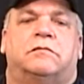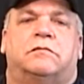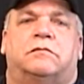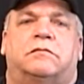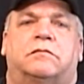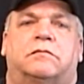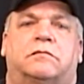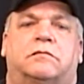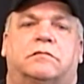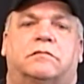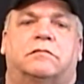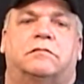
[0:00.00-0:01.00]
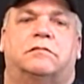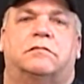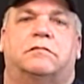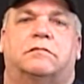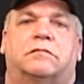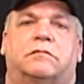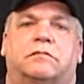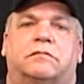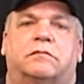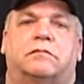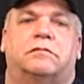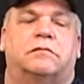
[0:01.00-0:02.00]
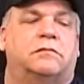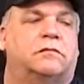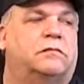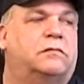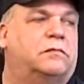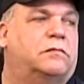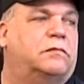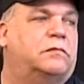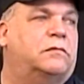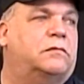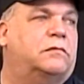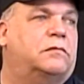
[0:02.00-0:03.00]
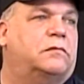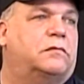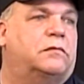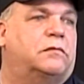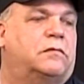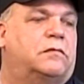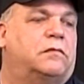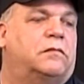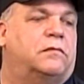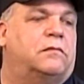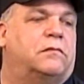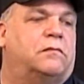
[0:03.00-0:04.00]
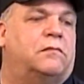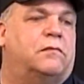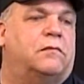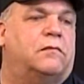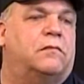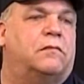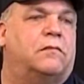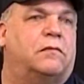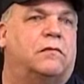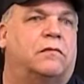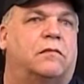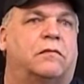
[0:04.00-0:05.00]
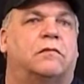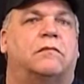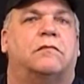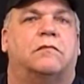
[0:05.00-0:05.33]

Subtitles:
(not speaking)